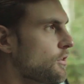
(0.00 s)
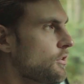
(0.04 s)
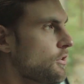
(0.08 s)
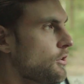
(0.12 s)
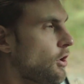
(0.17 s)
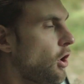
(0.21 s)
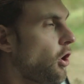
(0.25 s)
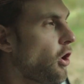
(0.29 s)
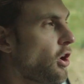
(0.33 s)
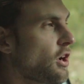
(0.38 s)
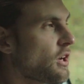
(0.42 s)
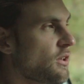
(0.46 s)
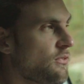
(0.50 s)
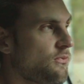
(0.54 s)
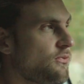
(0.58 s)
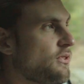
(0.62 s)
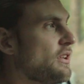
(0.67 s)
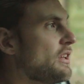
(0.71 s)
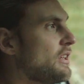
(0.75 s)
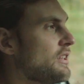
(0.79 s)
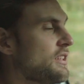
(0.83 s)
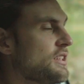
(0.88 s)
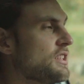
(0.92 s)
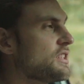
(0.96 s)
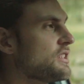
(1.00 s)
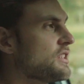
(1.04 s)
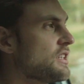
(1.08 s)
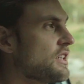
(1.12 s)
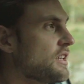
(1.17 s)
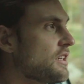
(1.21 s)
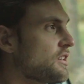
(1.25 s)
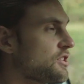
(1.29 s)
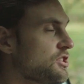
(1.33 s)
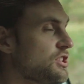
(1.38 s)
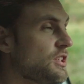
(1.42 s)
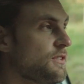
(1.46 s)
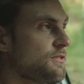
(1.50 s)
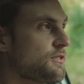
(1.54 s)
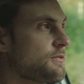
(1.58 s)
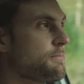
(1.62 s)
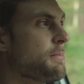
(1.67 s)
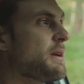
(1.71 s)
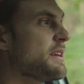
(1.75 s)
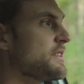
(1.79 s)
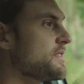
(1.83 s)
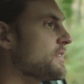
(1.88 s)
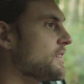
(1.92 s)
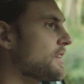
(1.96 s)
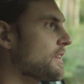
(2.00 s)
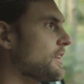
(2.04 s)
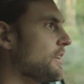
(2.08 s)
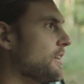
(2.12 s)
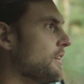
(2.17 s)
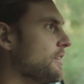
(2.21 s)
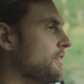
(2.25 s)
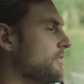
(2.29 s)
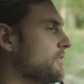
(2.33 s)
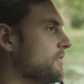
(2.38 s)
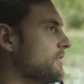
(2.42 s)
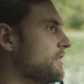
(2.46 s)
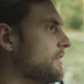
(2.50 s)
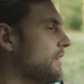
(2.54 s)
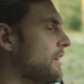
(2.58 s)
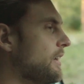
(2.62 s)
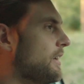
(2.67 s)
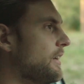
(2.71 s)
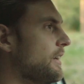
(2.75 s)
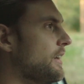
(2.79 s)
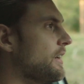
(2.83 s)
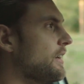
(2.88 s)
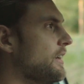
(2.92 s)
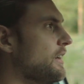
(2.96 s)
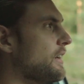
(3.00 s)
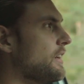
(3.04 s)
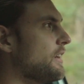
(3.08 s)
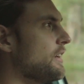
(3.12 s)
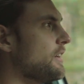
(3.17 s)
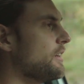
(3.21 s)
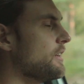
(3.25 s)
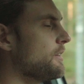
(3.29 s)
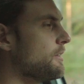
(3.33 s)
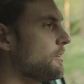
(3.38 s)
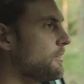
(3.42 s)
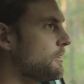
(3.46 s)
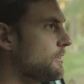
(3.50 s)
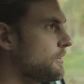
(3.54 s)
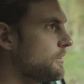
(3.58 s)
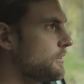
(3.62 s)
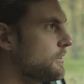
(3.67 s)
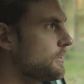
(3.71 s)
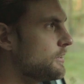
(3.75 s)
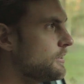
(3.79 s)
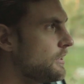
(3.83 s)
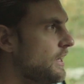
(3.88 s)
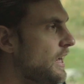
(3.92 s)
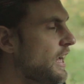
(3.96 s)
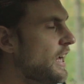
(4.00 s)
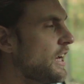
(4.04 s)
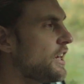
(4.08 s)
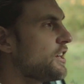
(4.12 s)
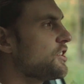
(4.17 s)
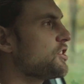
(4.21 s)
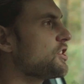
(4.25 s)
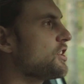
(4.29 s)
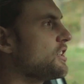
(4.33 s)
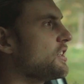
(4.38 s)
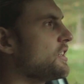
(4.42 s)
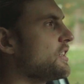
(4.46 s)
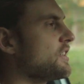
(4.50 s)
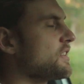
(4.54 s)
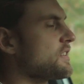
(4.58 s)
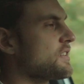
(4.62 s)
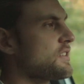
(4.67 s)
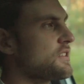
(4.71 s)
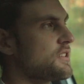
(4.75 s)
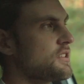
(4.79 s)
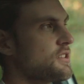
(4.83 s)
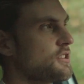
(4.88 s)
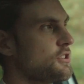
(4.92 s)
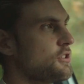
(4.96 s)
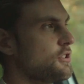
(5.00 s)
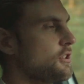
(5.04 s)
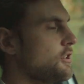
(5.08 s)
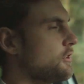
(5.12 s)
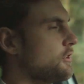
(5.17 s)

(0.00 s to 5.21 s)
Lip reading: You hardly feel the gear shifts basically. The engine is